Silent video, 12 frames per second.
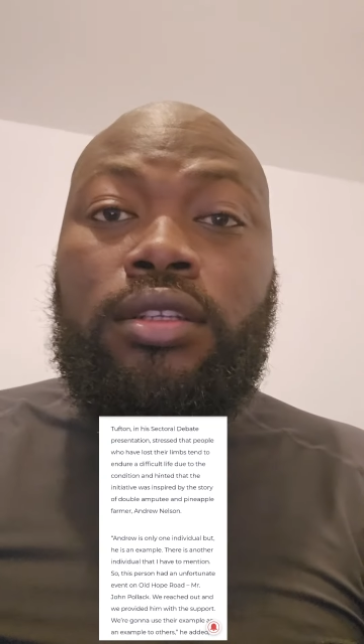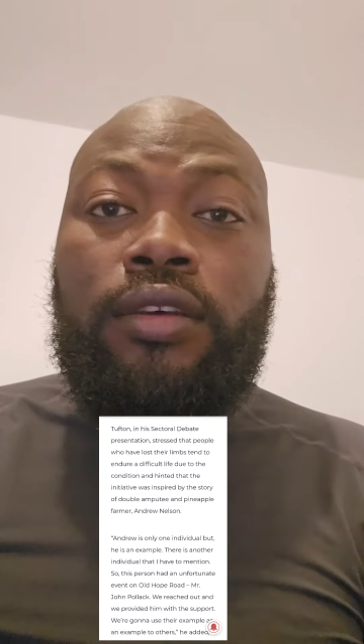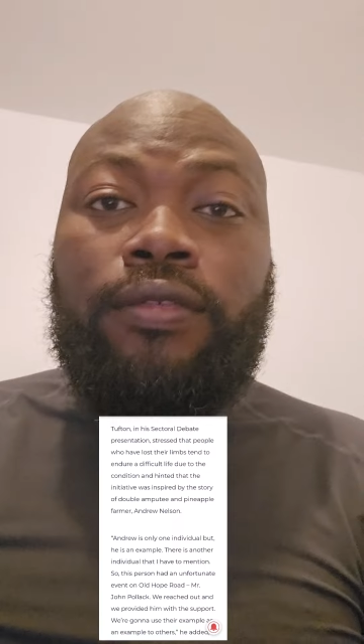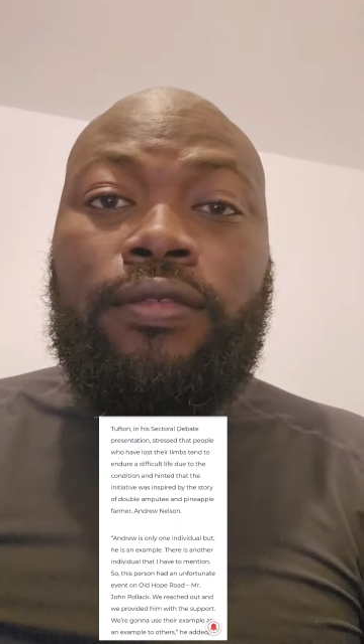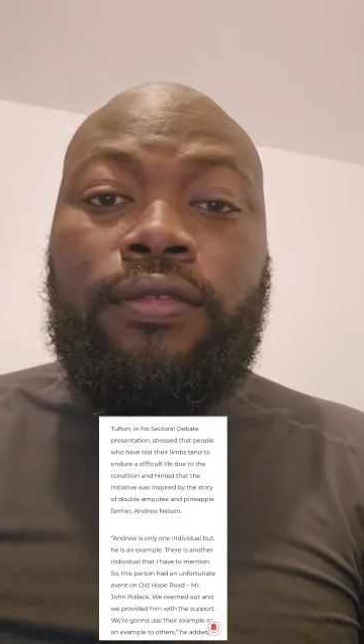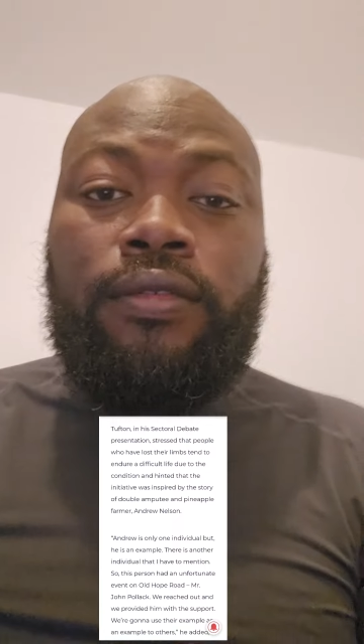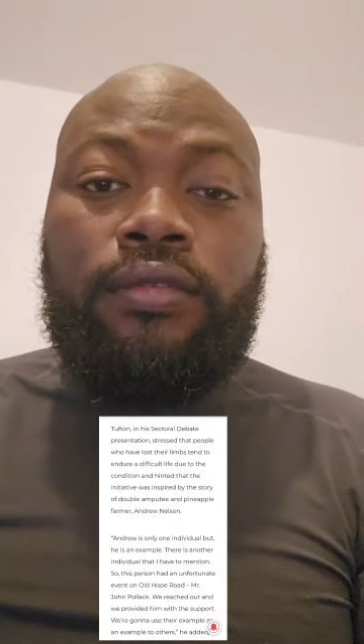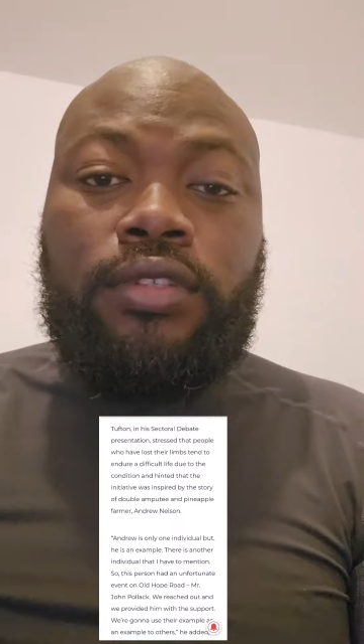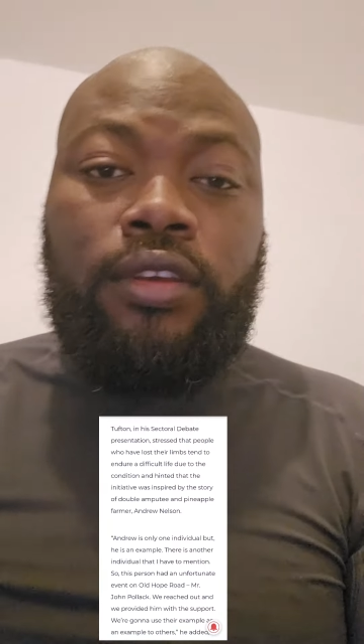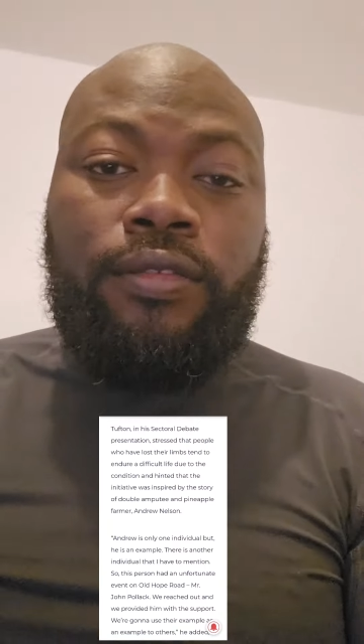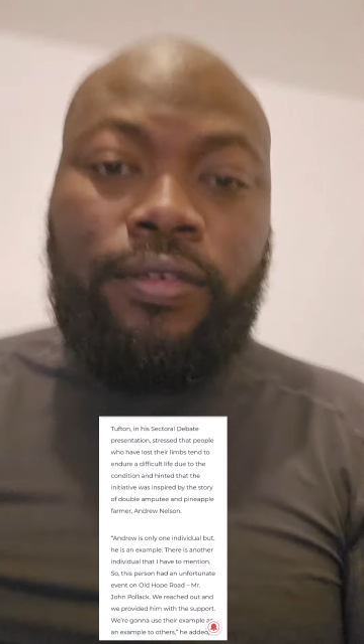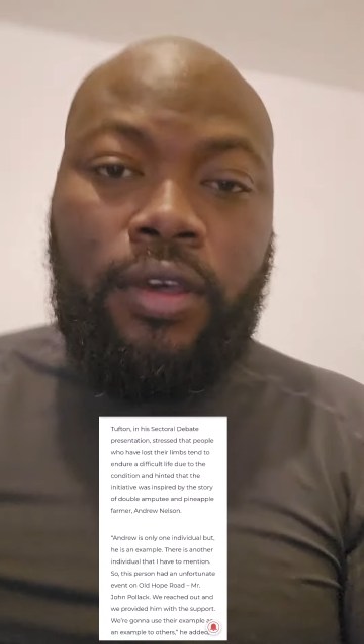So
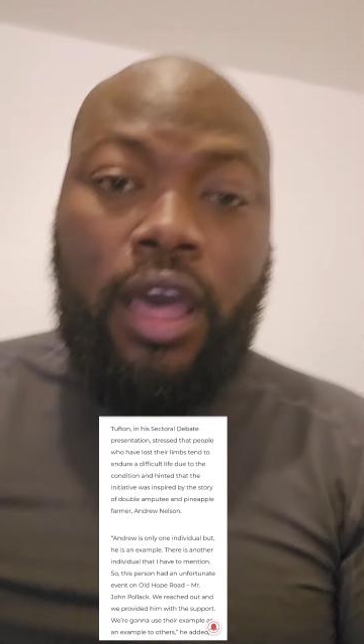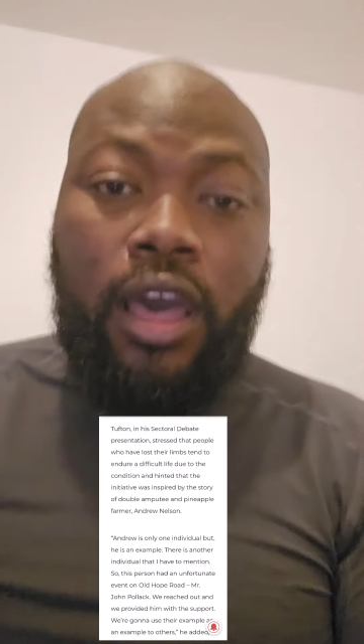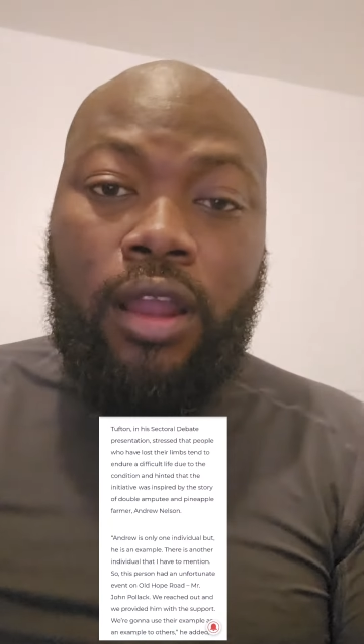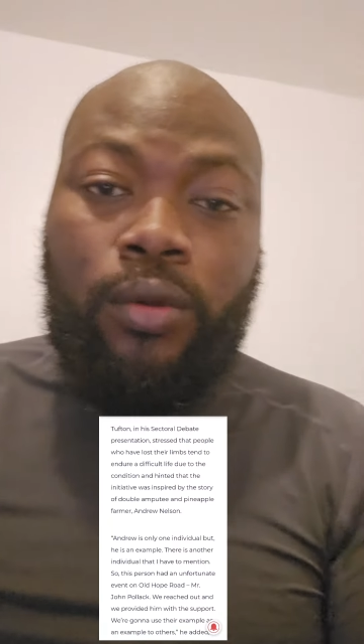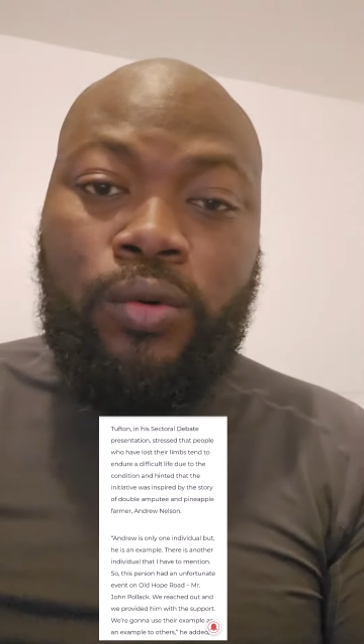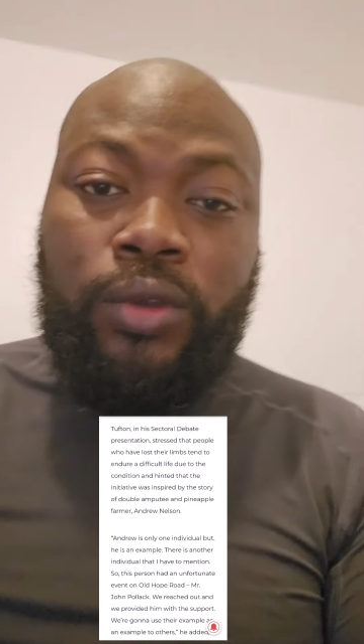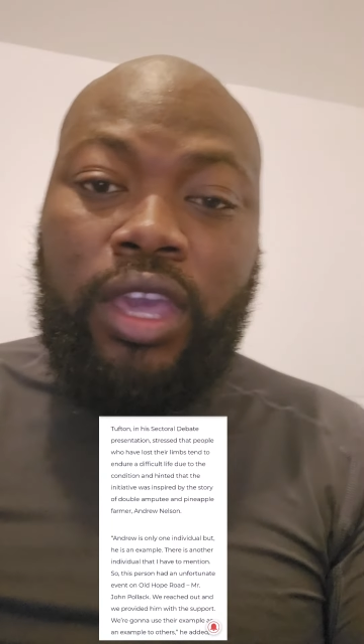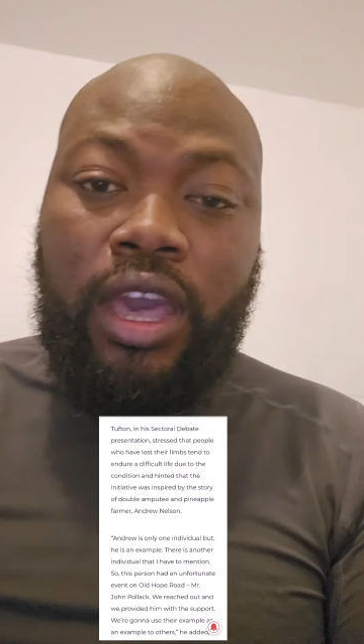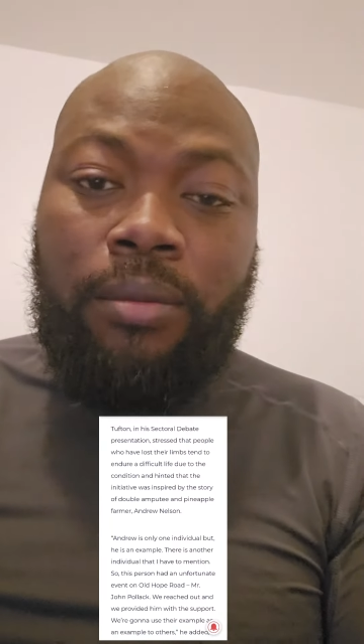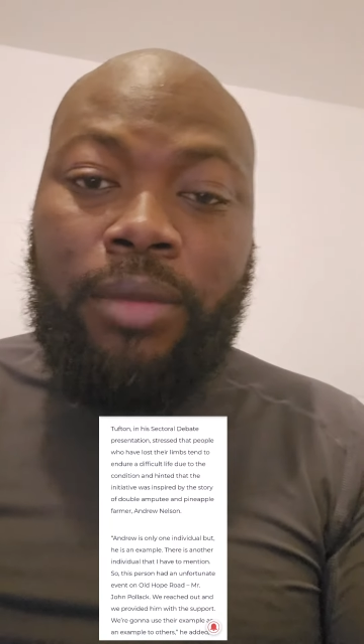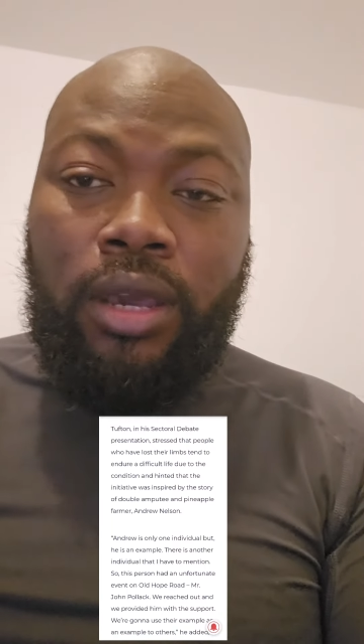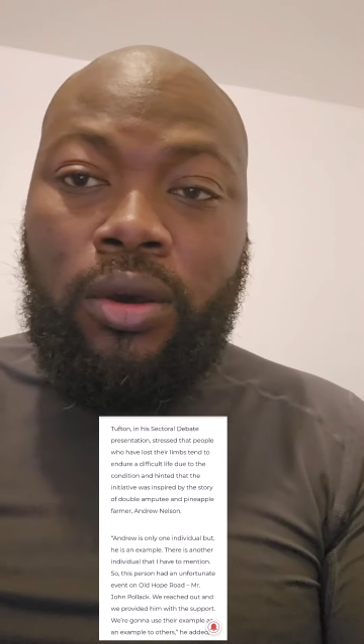for all who
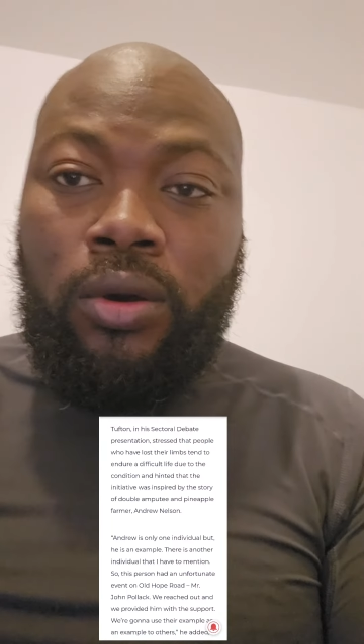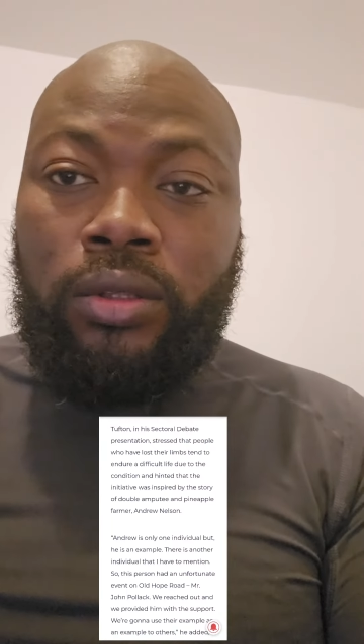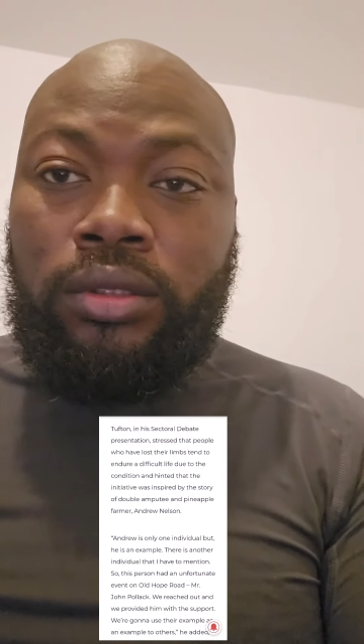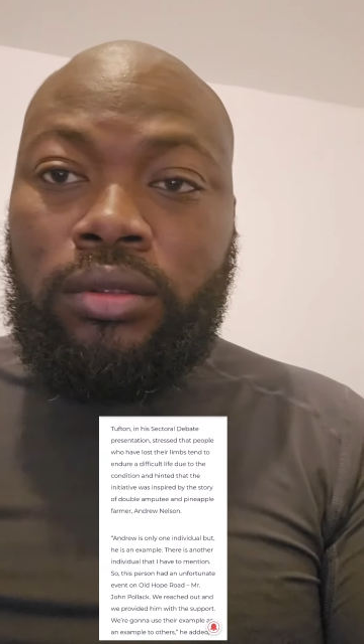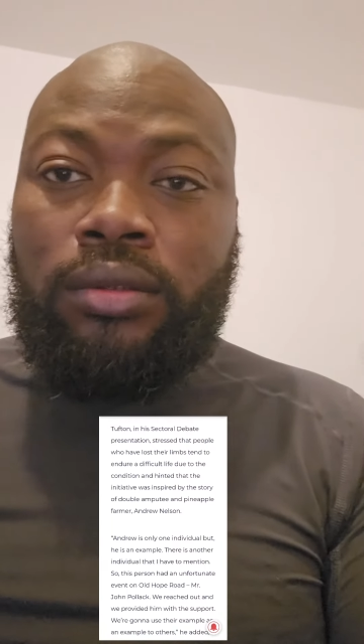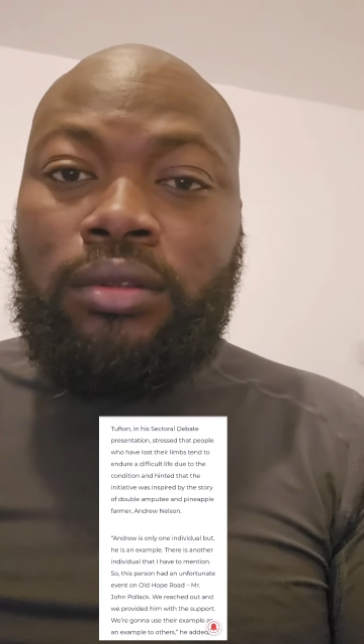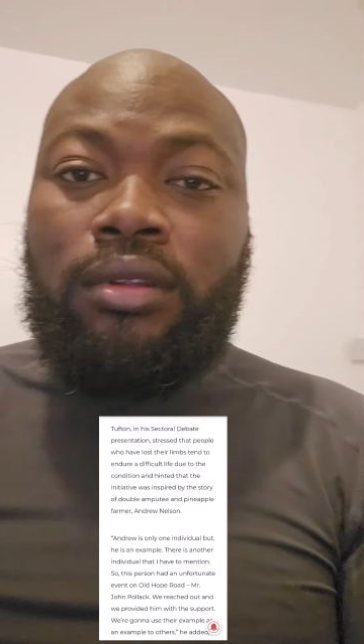can make out